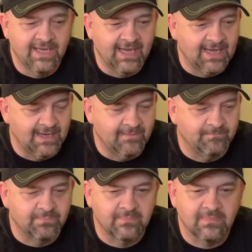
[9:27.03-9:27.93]

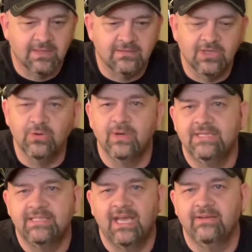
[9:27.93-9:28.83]
do
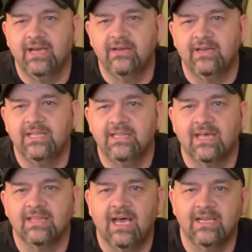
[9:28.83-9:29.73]
reach down there and hit
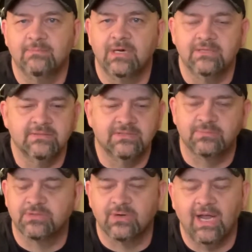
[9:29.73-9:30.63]
that like button,
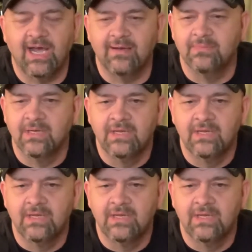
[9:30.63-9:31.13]
subscribe.